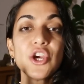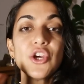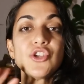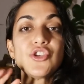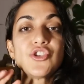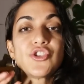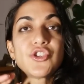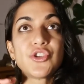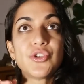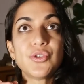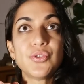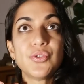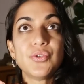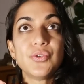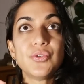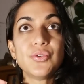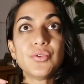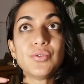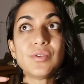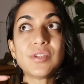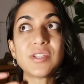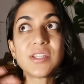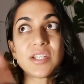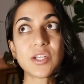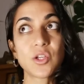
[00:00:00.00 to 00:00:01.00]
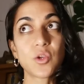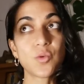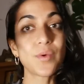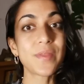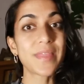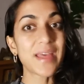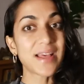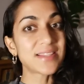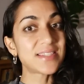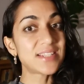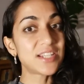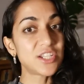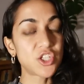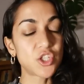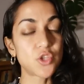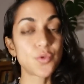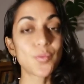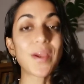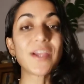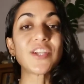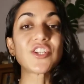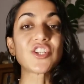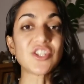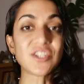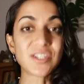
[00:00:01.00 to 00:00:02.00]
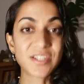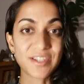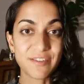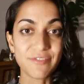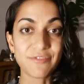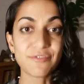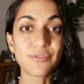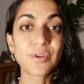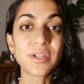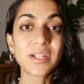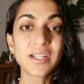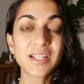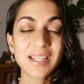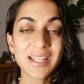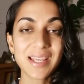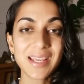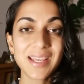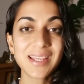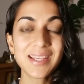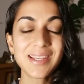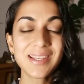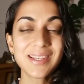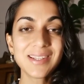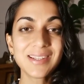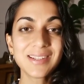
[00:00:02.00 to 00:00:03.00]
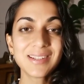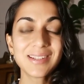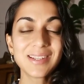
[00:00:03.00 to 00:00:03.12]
to deal with that situation differently,